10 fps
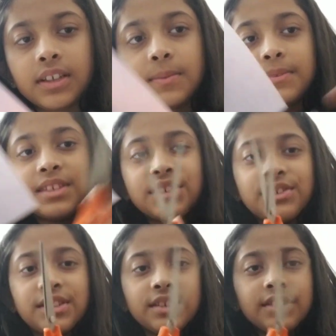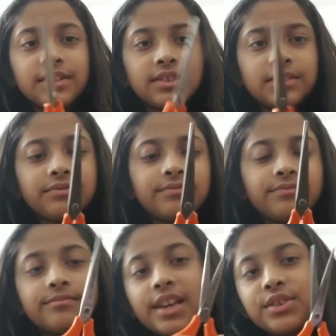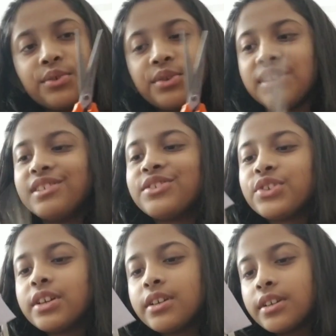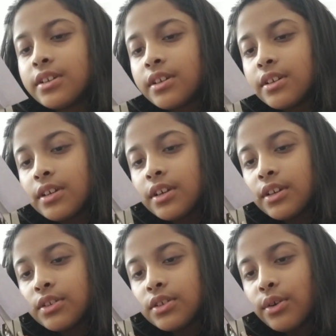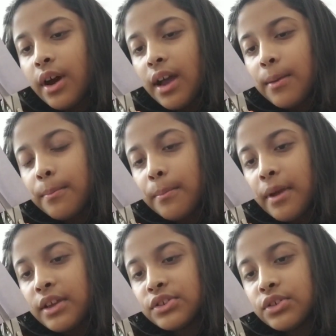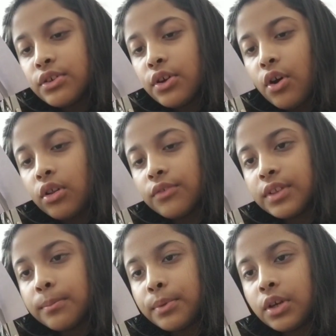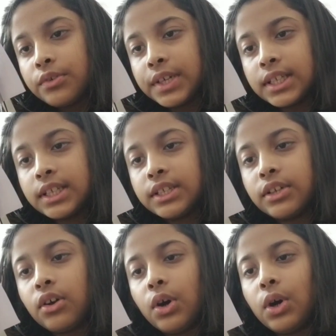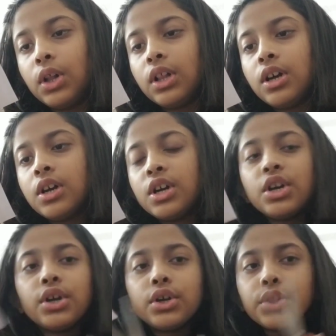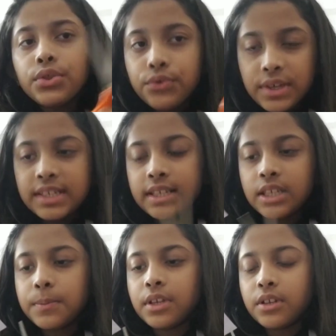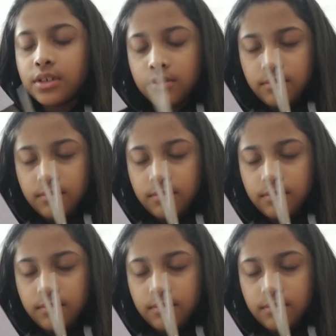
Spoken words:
some scissors here, nice orange. So I measured all of them perfectly. They're all 3 centimeter